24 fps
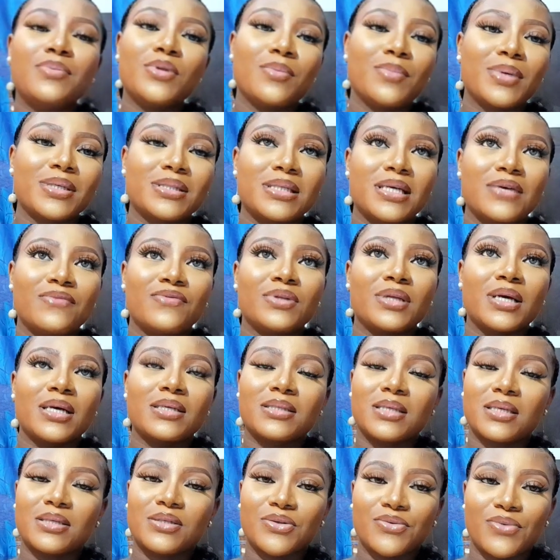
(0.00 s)
number seven,
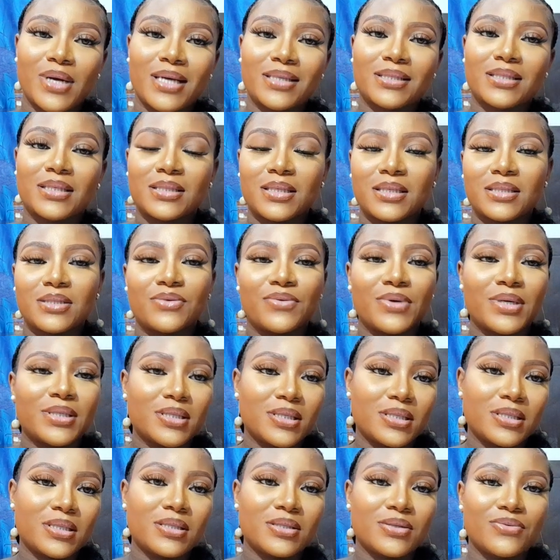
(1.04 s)

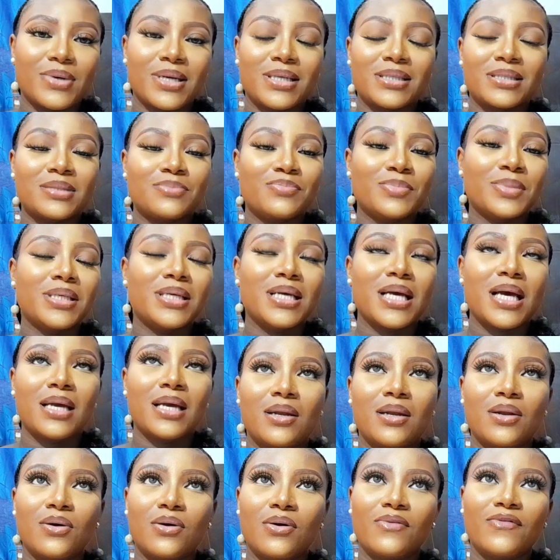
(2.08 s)
accessorize. Me,
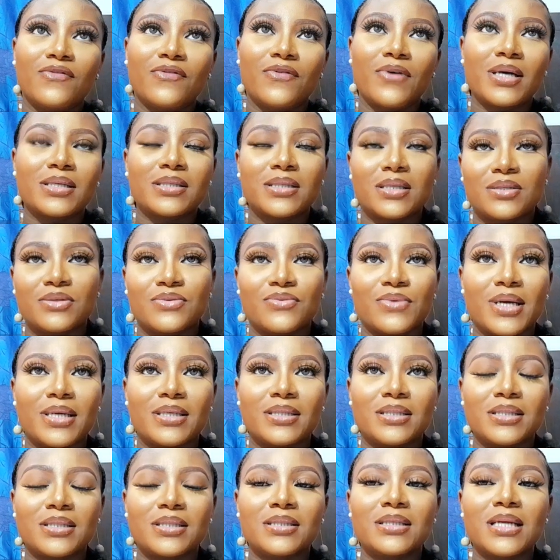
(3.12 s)
love
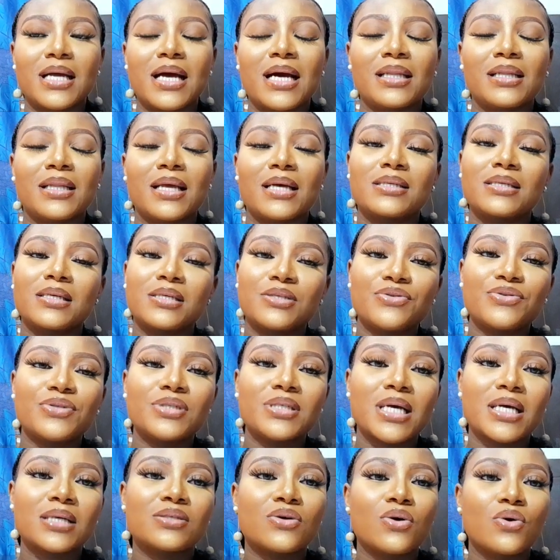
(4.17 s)
accessorizing. Accessories
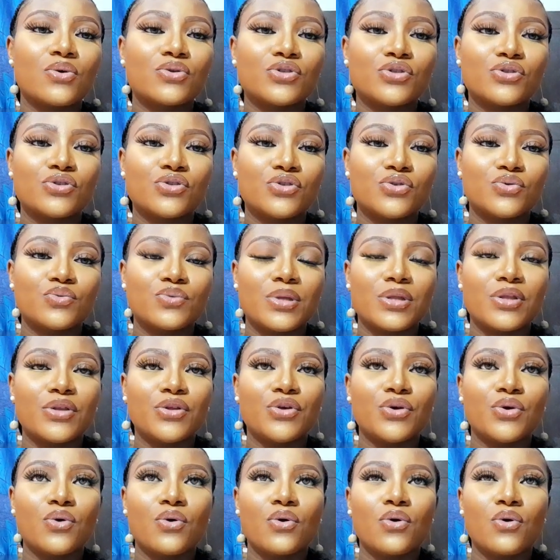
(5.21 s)
has to also do with
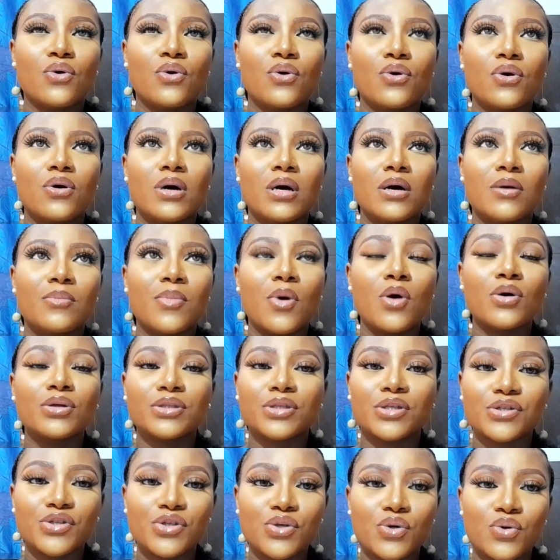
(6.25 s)
your
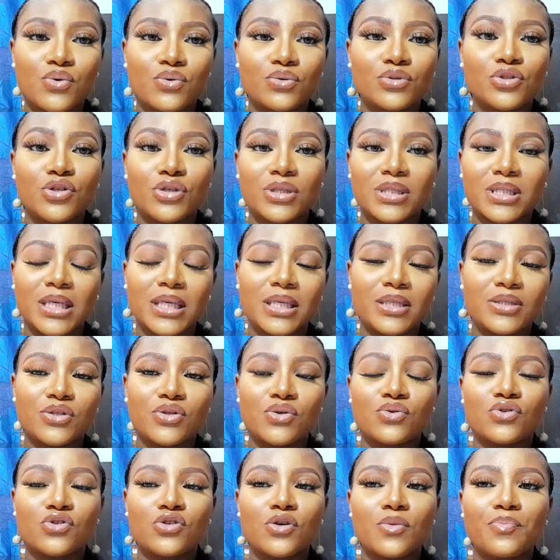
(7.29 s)
undertone, your skin
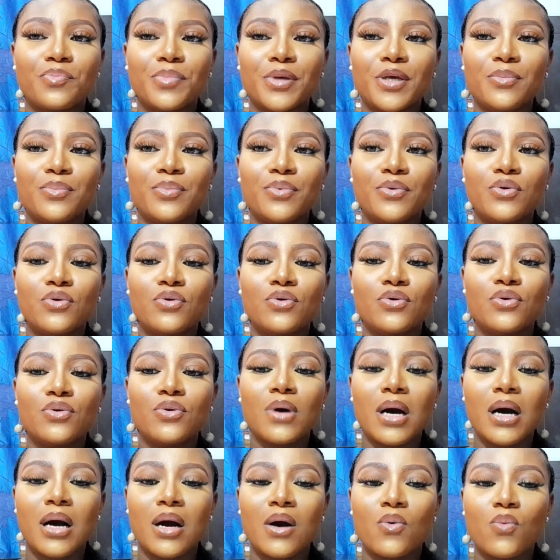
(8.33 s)
tone. Some people
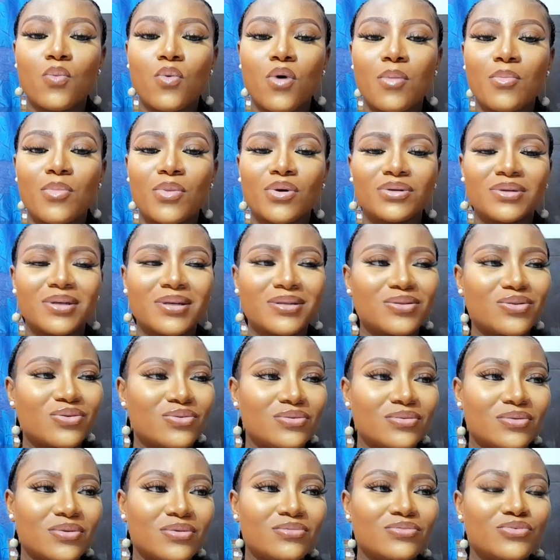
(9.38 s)
are warm
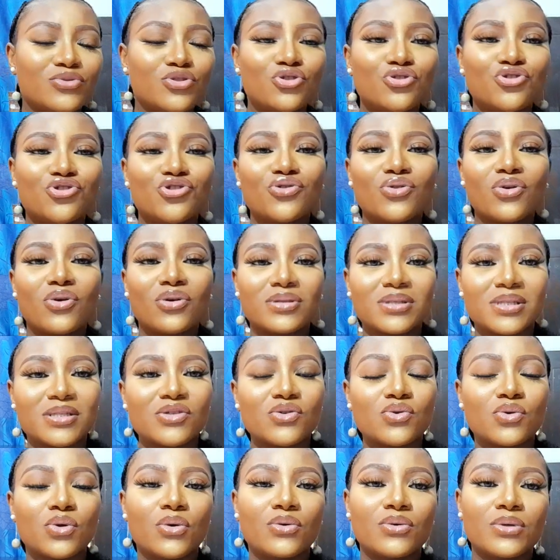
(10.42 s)
undertone, like neutral
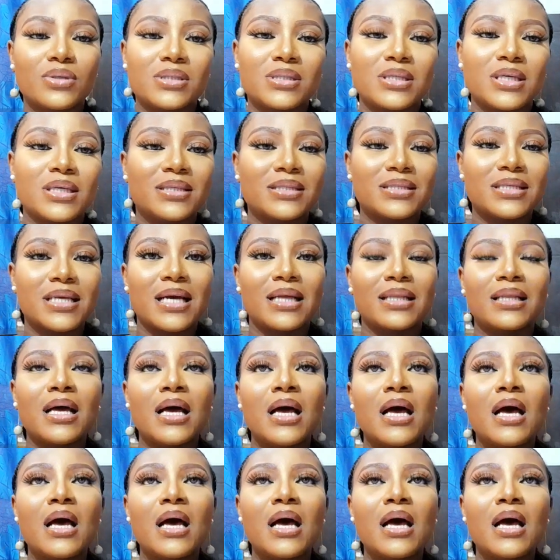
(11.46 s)
undertone, all those things. And